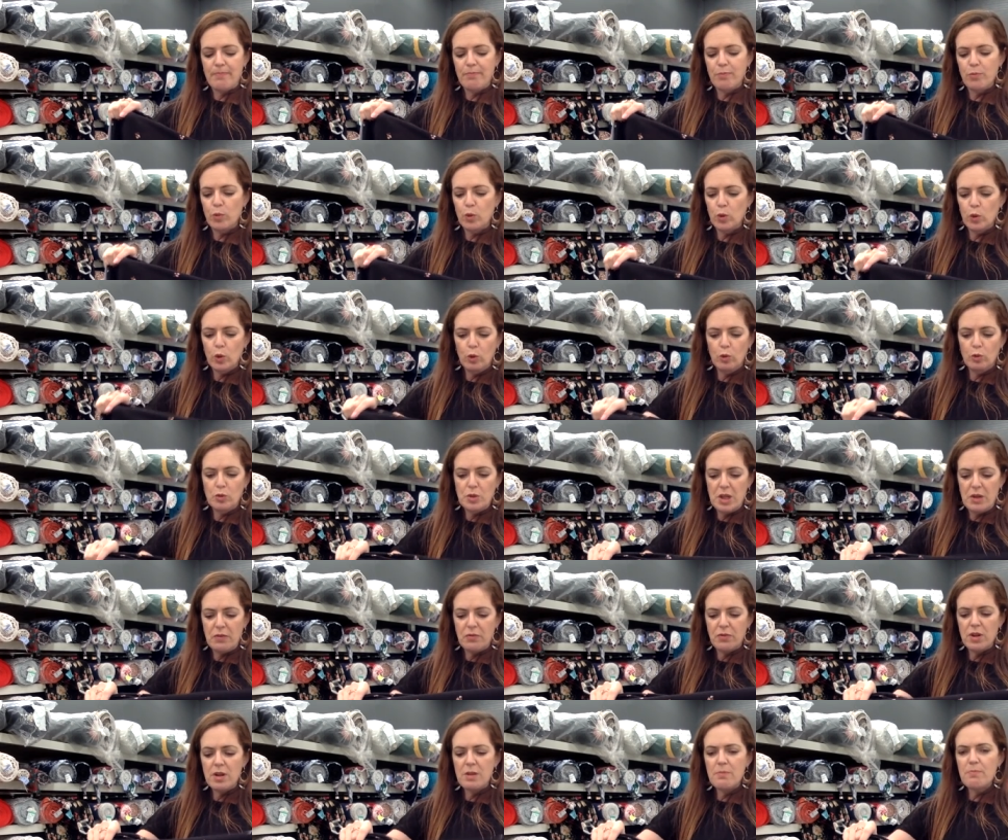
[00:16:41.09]
We're all
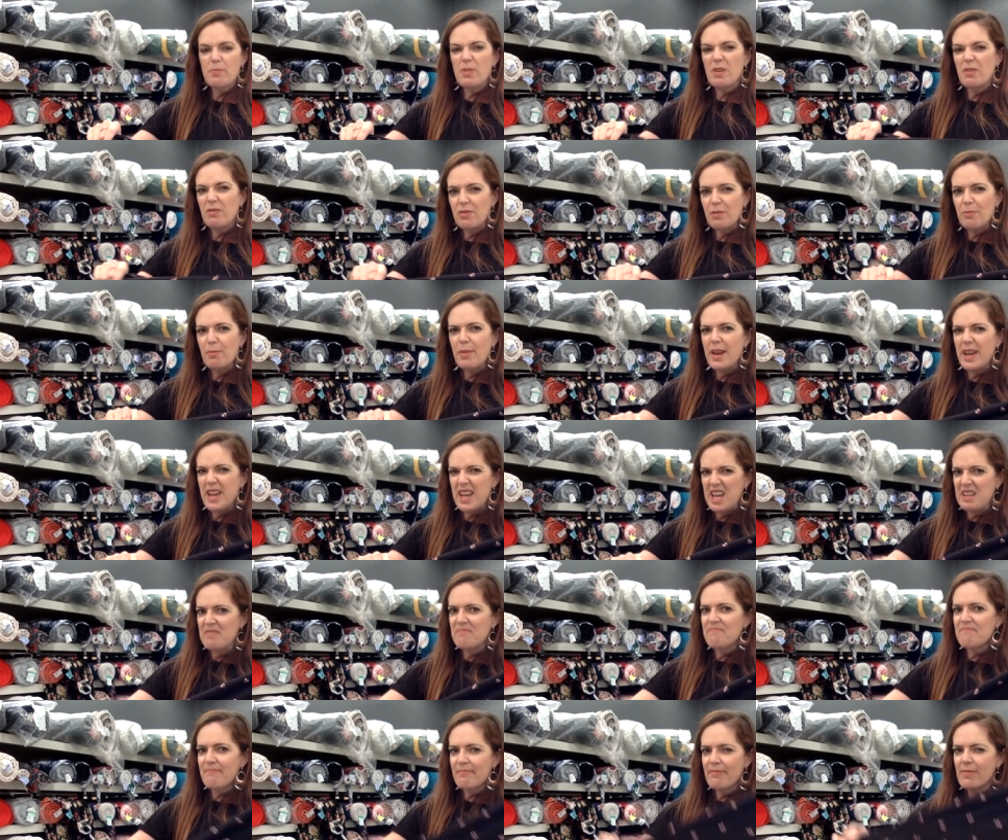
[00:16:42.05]
different, but for
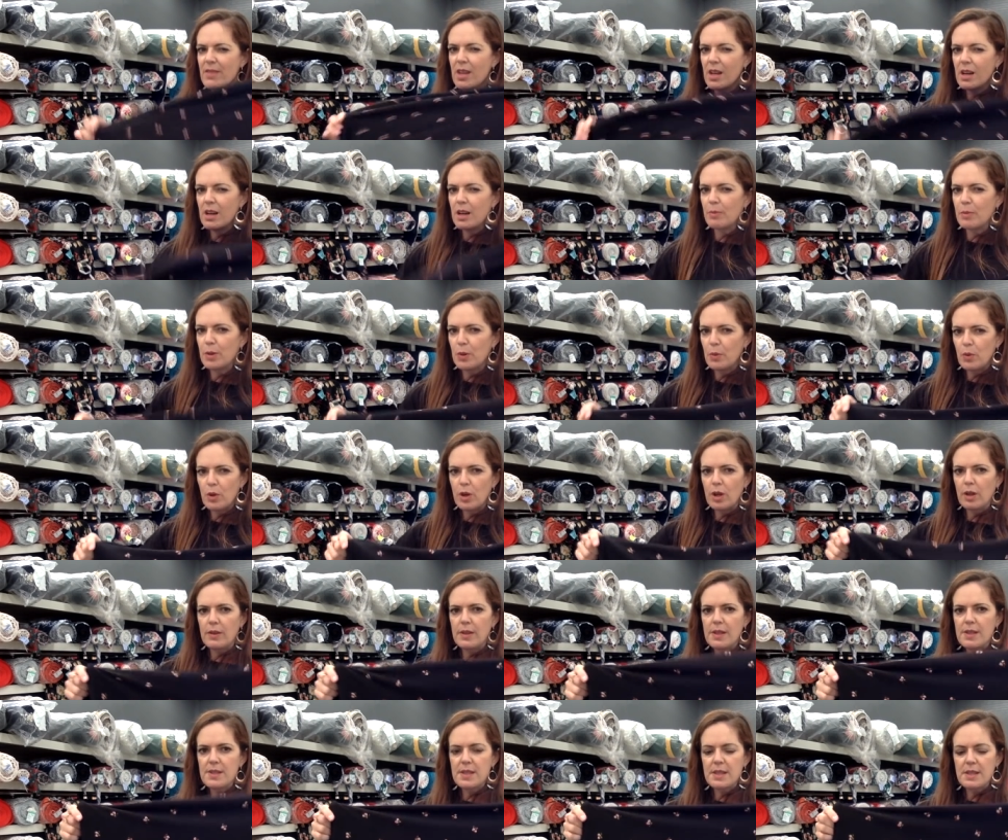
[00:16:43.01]
me I'll be wearing
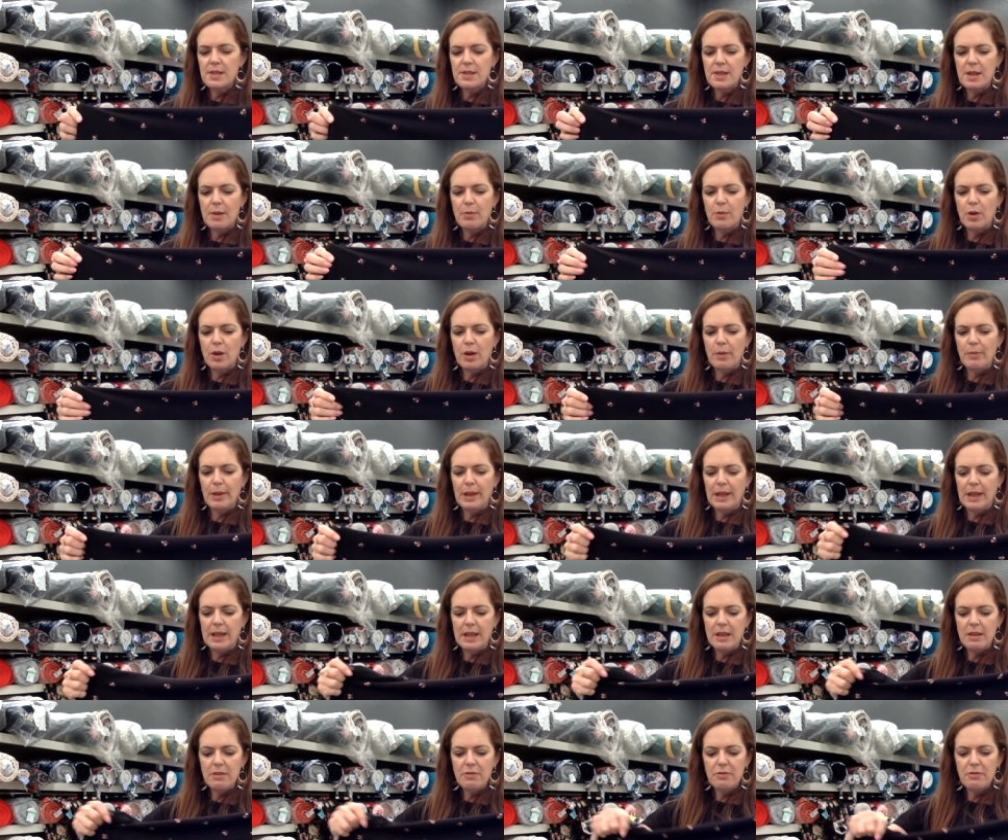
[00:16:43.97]
this in summer, I
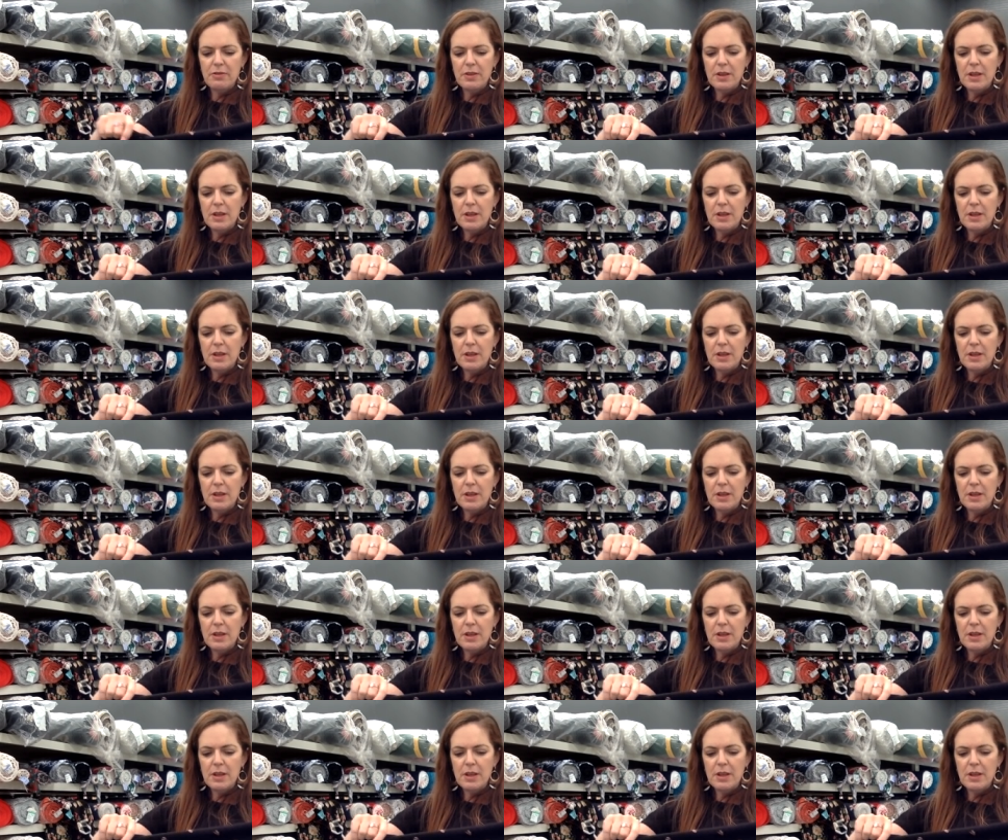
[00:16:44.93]
believe.